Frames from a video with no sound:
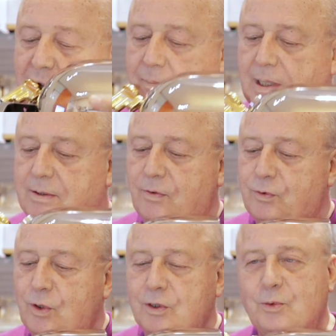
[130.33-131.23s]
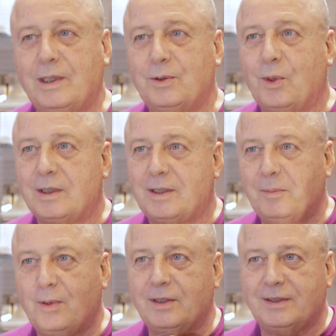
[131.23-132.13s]
But of course, when the water
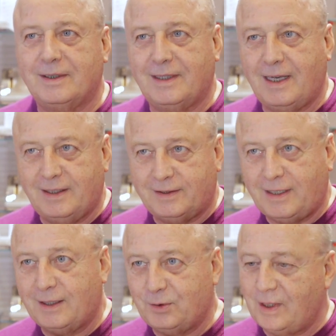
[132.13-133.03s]
boils, they start